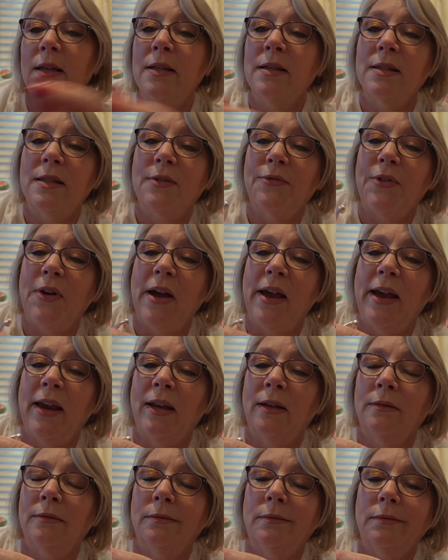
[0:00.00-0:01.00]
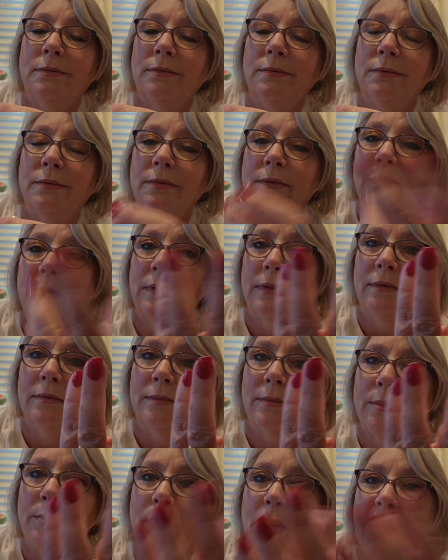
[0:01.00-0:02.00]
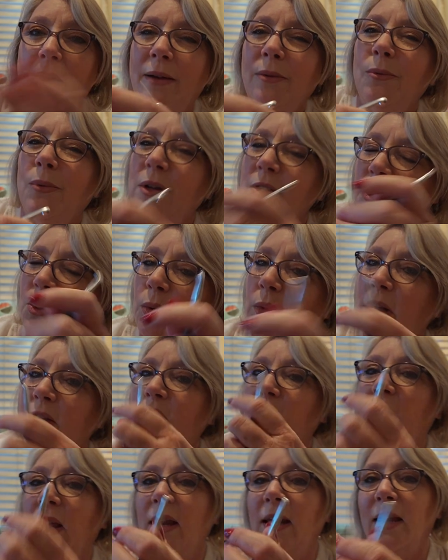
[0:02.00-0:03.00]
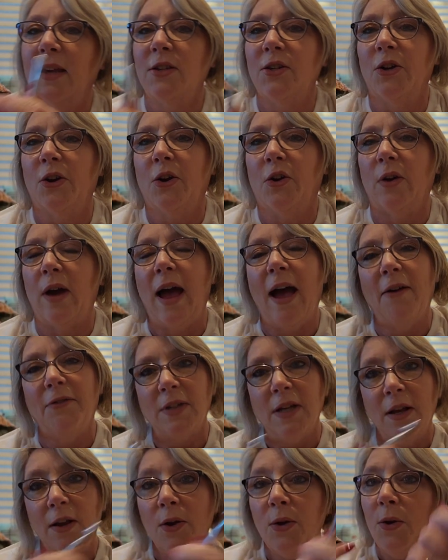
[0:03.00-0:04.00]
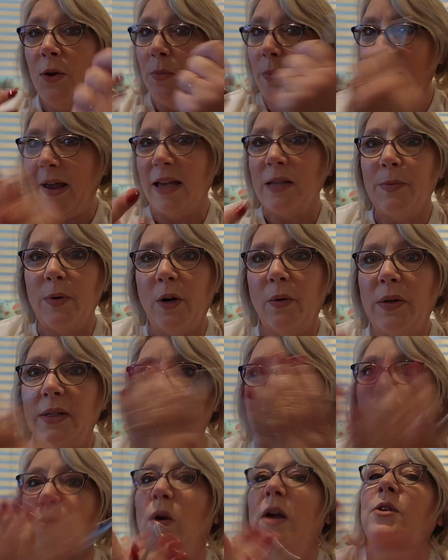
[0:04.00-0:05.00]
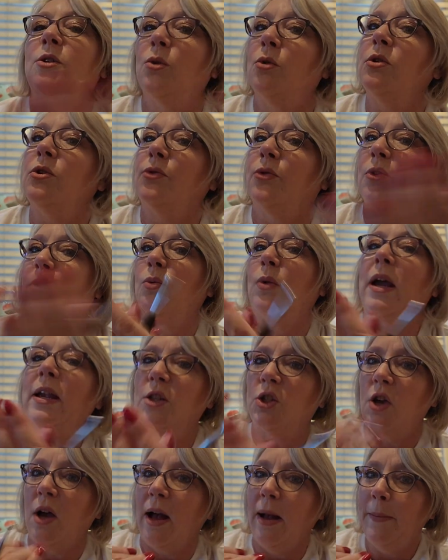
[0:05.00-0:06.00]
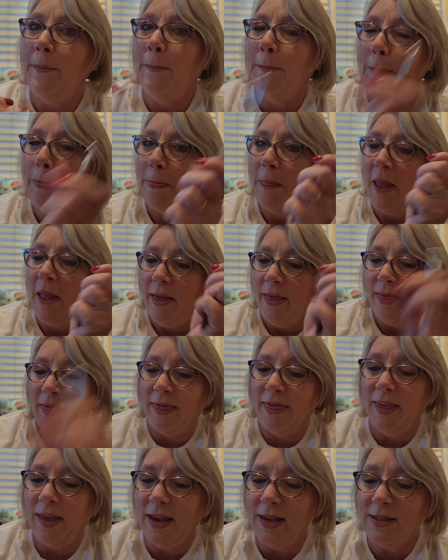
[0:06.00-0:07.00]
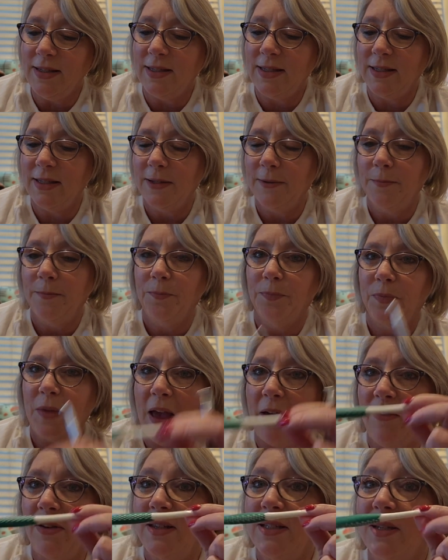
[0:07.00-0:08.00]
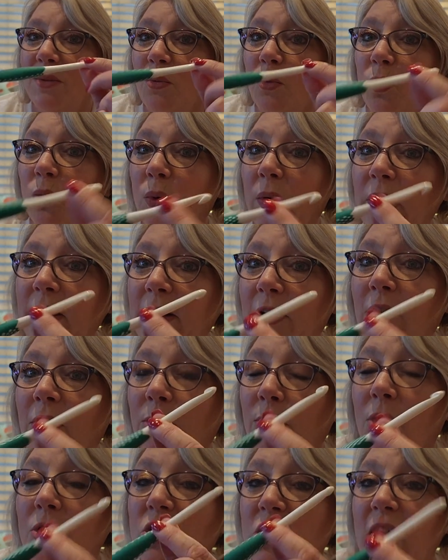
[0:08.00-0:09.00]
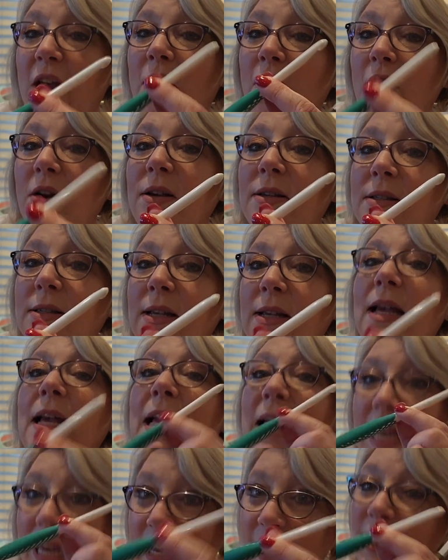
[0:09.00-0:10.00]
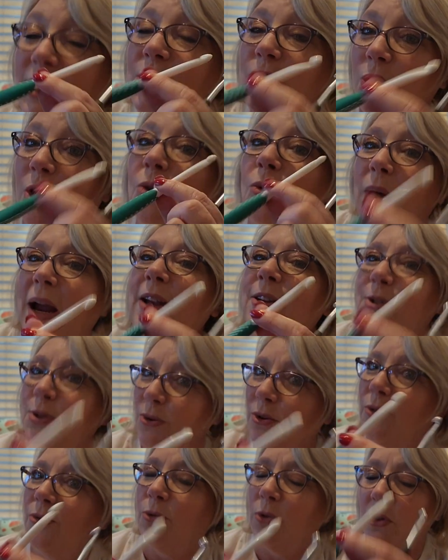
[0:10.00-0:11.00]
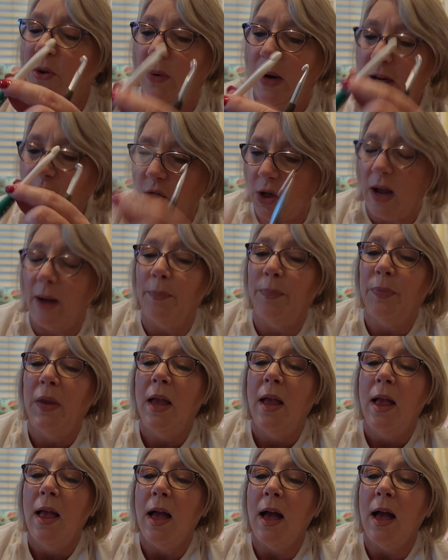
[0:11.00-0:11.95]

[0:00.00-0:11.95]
is fine, but once you really start getting into your craft, my husband always says right tools for the right job. This, having some really good crochet hooks, is your right tool for the right job.